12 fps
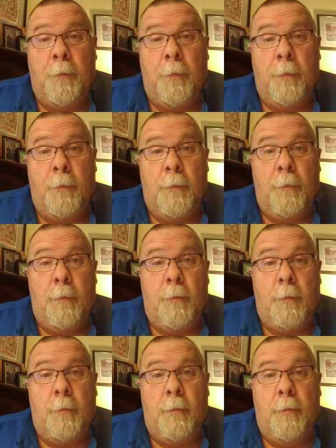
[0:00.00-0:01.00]

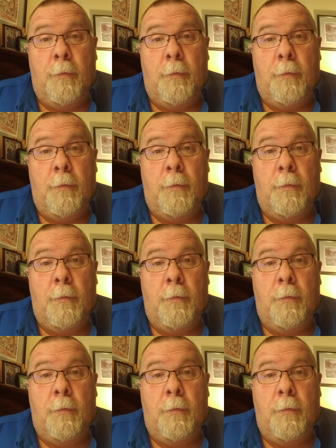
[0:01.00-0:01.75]
(no one is talking)